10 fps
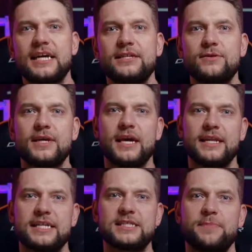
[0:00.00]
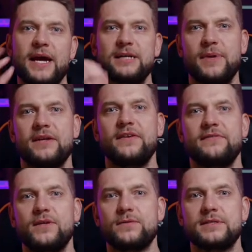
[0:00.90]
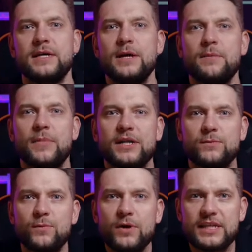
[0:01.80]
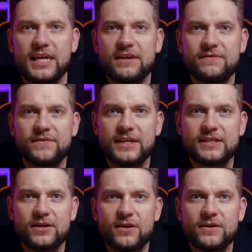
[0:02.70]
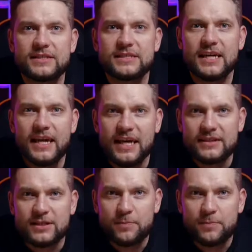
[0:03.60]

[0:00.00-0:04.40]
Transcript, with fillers: then you can expect bad reviews. But what if it turns into